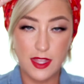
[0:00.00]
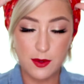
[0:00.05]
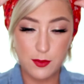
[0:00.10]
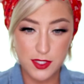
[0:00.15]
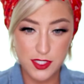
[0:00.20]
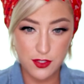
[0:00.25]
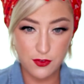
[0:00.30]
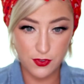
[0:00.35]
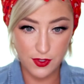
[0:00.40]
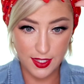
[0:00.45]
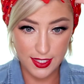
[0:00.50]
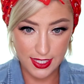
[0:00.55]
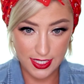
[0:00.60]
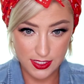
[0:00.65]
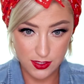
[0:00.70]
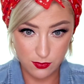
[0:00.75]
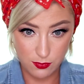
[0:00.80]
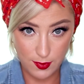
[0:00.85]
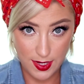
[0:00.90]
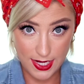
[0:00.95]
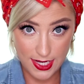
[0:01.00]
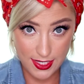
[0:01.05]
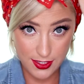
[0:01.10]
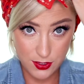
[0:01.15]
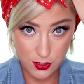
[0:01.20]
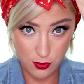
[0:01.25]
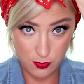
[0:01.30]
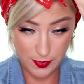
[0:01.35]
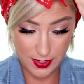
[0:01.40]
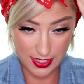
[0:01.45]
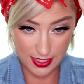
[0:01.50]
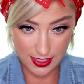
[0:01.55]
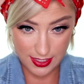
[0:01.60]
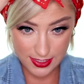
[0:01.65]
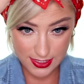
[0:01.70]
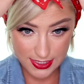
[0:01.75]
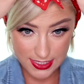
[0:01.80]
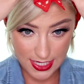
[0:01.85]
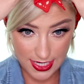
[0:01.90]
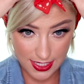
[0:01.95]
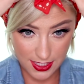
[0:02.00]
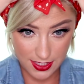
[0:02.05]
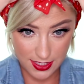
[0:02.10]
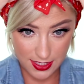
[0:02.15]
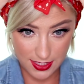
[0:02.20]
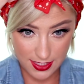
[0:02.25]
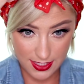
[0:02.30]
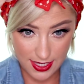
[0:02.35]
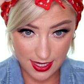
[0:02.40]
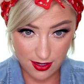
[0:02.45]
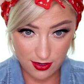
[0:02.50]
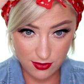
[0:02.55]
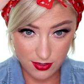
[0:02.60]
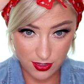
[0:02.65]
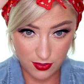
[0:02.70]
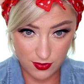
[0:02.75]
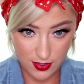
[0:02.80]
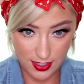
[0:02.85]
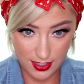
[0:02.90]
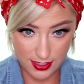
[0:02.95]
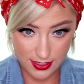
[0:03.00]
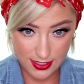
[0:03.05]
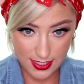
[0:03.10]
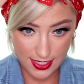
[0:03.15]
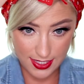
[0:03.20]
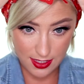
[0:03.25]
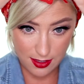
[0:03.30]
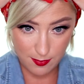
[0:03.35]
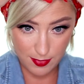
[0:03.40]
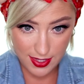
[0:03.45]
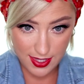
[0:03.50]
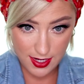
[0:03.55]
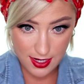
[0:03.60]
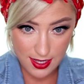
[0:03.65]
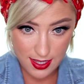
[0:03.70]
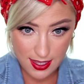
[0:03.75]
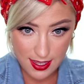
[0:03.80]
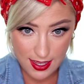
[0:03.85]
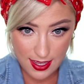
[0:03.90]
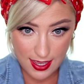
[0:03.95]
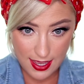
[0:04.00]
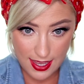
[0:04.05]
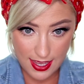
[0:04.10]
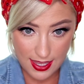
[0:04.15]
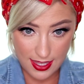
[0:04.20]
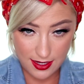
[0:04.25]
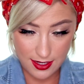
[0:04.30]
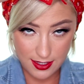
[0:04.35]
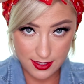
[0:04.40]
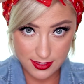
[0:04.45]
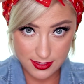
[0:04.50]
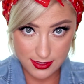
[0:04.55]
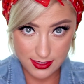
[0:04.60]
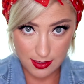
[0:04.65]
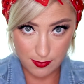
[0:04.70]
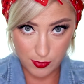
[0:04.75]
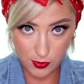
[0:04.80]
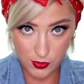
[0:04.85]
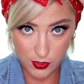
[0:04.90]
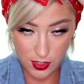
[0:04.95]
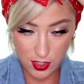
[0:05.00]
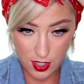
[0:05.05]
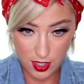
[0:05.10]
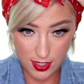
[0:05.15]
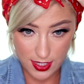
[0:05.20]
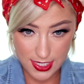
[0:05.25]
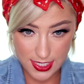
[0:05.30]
Then once you feel like it's ready to be tightened down, you can tighten a bit and double knot